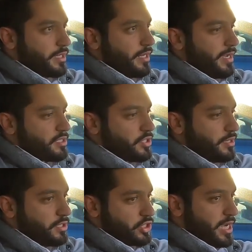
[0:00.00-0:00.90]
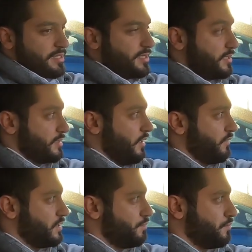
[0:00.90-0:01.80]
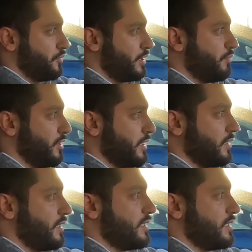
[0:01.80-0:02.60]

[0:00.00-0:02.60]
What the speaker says: and actually the chassis itself is pretty brilliant.